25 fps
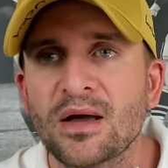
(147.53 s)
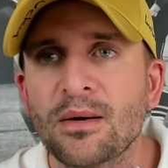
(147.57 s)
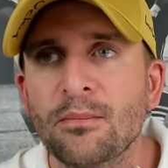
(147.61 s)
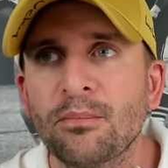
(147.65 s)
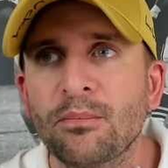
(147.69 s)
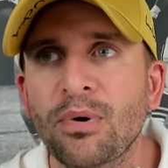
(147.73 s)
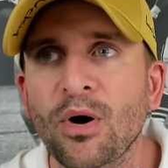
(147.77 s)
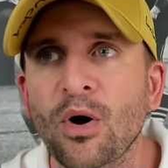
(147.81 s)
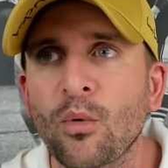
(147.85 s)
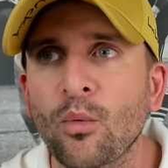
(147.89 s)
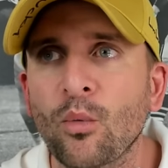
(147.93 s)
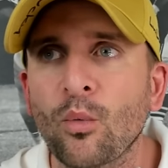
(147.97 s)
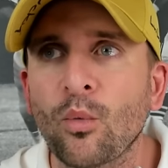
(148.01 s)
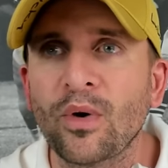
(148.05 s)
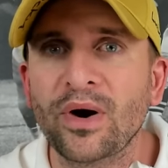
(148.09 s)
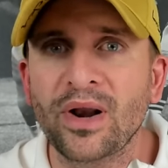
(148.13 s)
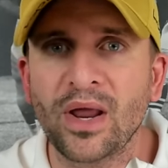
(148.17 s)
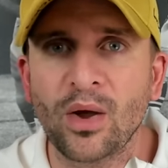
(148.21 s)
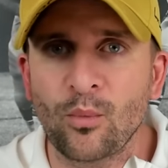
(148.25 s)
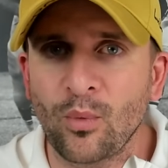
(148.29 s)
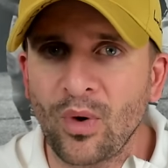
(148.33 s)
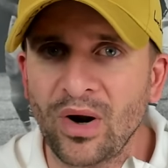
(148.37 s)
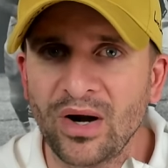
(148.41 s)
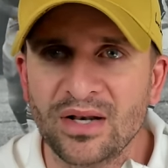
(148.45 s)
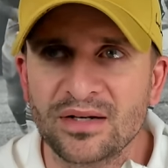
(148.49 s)
But what I
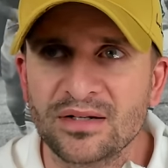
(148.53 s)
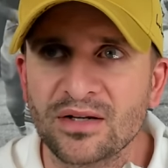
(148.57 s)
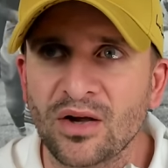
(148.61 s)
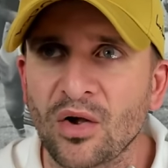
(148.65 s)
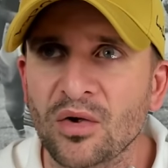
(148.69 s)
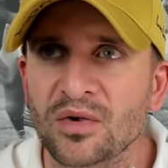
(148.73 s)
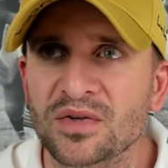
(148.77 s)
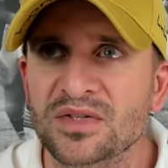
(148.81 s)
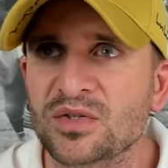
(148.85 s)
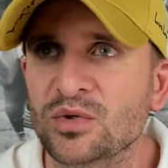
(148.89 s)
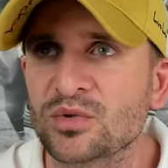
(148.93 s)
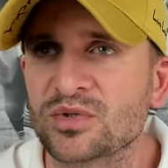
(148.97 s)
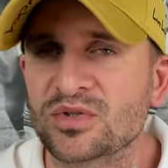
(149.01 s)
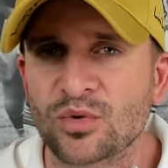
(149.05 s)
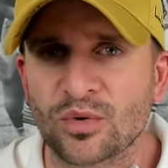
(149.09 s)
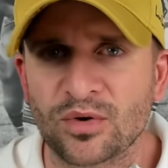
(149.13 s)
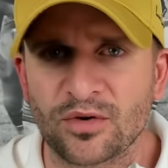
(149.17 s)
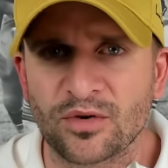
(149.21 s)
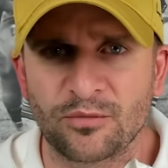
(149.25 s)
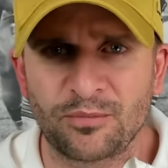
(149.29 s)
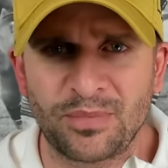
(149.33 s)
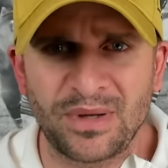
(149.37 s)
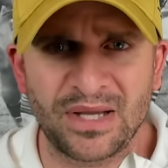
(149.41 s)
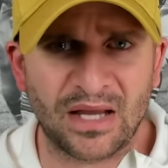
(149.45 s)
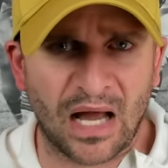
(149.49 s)
wanted to also sort
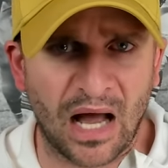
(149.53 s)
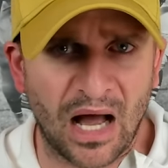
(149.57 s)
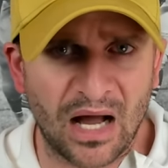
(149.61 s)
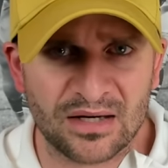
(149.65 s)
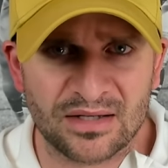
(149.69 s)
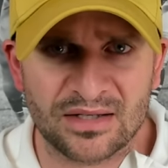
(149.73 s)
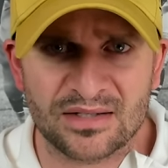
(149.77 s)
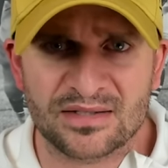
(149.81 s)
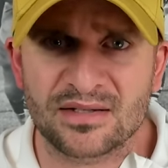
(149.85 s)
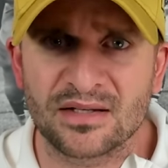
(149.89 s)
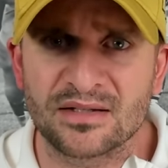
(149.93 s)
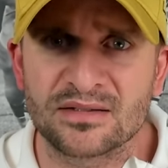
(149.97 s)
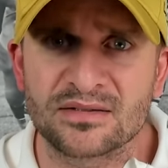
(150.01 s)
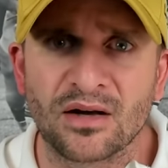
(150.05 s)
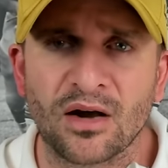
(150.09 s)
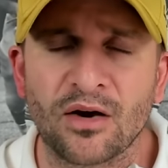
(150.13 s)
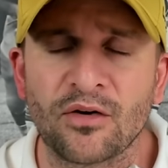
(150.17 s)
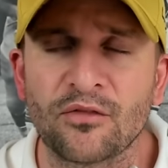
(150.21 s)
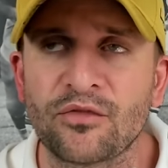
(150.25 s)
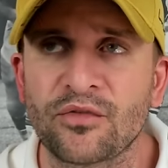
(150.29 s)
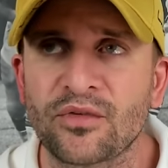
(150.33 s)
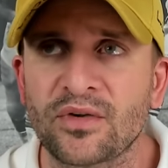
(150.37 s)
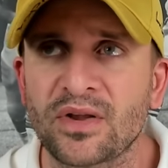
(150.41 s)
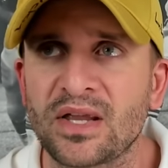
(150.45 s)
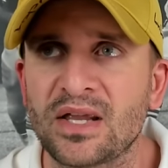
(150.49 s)
of be cognizant
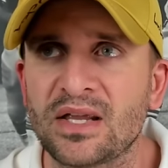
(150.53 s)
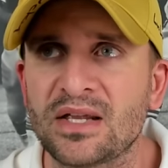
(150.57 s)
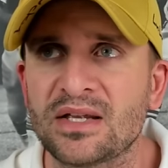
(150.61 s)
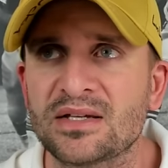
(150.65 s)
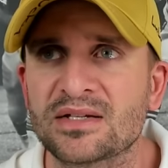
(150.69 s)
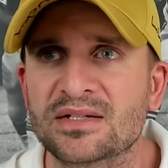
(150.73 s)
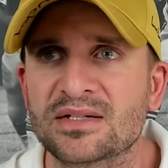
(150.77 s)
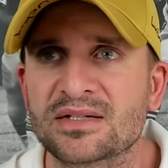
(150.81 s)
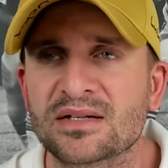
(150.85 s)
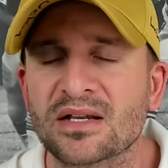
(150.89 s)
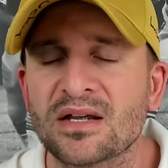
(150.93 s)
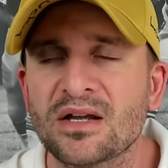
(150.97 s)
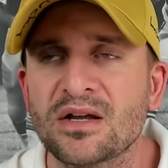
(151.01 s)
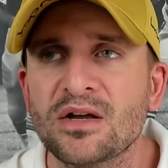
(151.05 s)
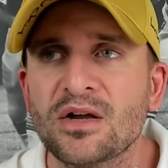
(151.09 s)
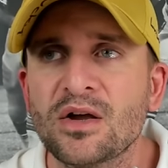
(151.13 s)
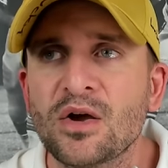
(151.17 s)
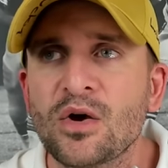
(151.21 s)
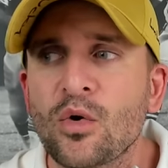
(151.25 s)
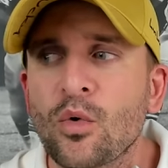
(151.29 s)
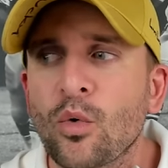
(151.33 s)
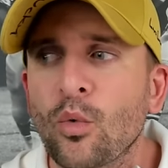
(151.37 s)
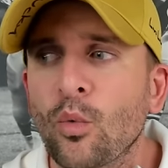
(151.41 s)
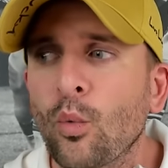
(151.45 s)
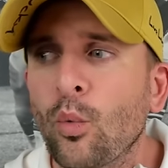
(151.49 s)
of is
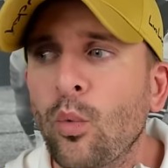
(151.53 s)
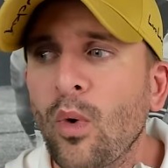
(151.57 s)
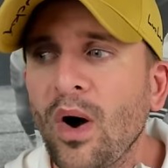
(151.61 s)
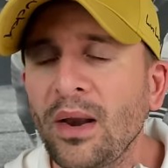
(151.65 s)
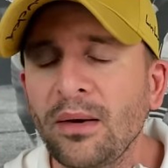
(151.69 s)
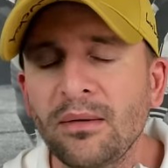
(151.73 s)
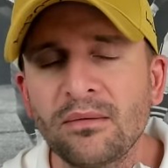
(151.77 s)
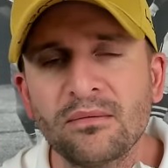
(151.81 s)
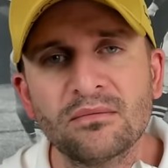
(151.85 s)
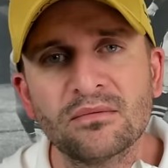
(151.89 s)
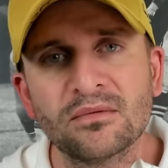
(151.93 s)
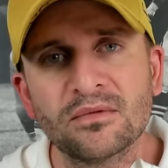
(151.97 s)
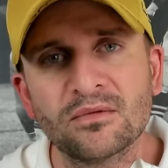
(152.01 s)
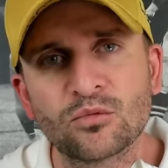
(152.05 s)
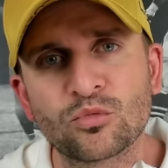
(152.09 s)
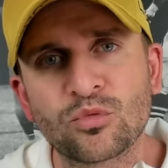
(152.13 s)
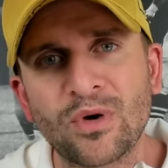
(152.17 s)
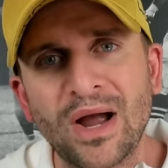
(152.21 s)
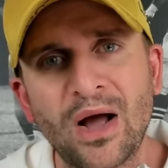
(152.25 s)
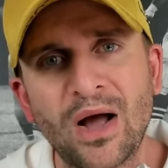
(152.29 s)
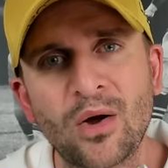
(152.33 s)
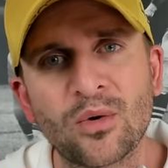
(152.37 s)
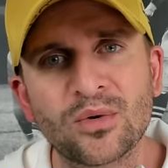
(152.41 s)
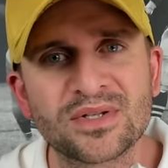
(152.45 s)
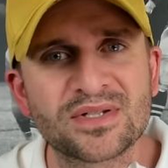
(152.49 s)
what
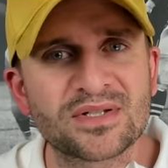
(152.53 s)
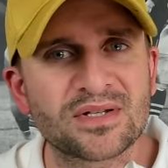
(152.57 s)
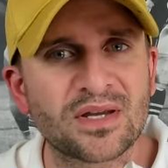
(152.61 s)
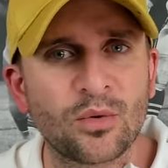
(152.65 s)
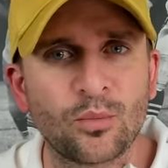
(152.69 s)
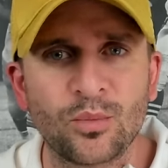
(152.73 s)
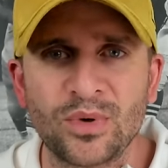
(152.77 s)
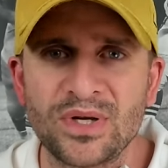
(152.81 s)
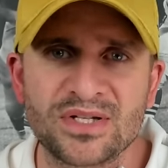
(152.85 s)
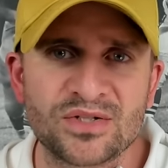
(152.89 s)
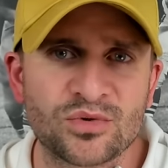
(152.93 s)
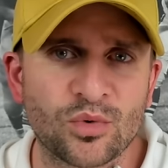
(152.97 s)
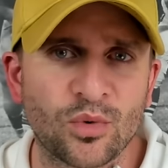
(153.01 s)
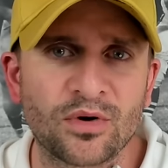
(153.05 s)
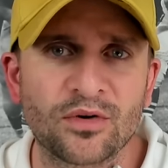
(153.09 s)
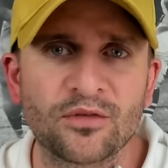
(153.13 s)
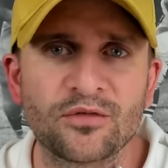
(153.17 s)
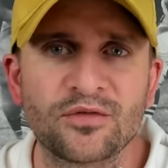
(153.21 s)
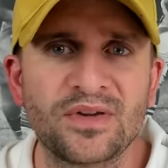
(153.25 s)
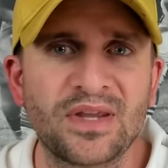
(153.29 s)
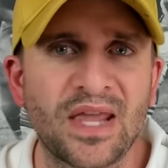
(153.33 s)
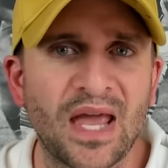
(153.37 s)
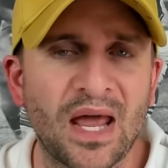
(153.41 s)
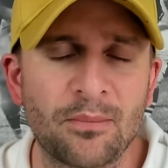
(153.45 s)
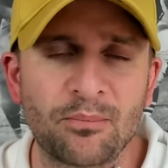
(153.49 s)
rounds can we sort
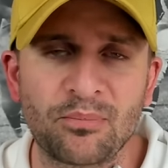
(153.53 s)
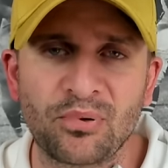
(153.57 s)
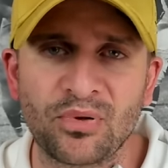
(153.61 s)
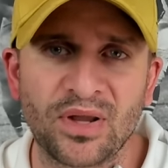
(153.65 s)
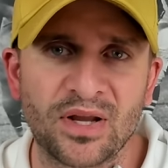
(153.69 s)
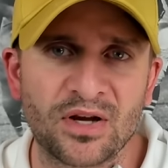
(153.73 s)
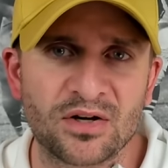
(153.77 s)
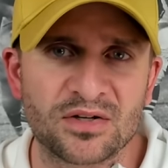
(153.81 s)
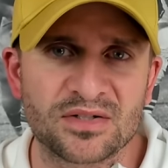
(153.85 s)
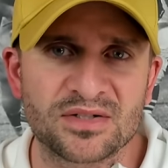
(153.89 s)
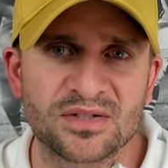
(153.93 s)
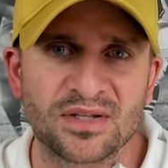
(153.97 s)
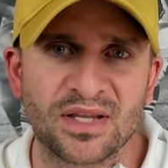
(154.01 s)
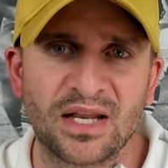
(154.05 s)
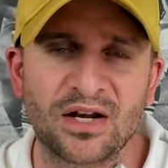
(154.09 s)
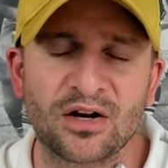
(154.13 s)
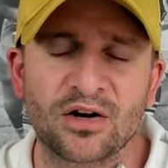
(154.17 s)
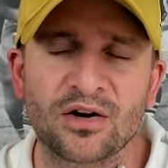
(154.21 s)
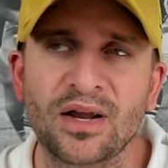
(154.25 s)
of get players later?